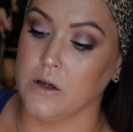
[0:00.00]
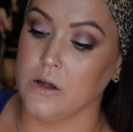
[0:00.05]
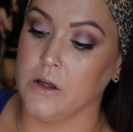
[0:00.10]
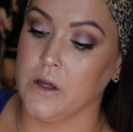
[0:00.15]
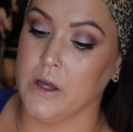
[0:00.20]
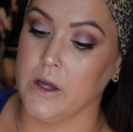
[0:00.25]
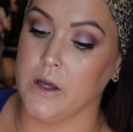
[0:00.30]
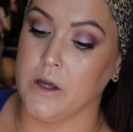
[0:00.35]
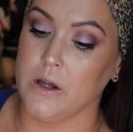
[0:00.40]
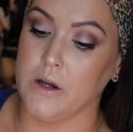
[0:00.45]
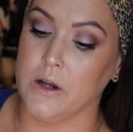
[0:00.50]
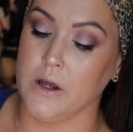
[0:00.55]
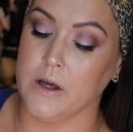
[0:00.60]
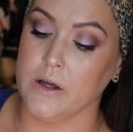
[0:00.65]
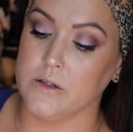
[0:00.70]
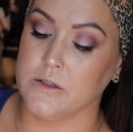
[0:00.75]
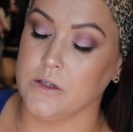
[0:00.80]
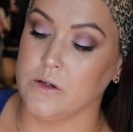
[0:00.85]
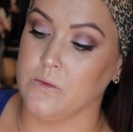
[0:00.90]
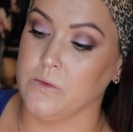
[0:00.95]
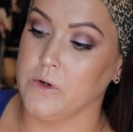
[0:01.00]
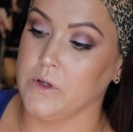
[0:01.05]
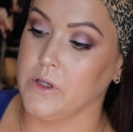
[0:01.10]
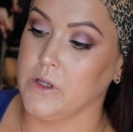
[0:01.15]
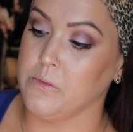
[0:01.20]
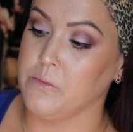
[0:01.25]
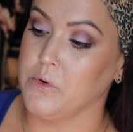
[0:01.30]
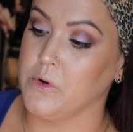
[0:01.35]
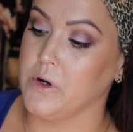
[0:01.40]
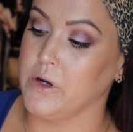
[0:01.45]
and it has a
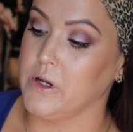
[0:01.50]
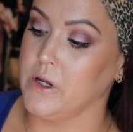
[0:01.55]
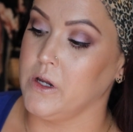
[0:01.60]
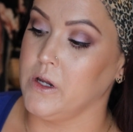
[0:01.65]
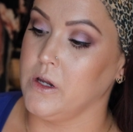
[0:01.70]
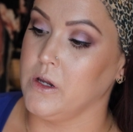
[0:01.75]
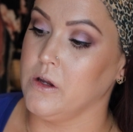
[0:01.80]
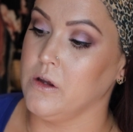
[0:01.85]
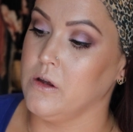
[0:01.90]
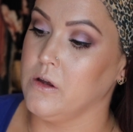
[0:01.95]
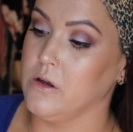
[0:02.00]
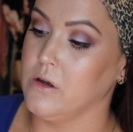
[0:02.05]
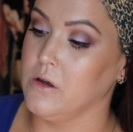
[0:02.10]
really pretty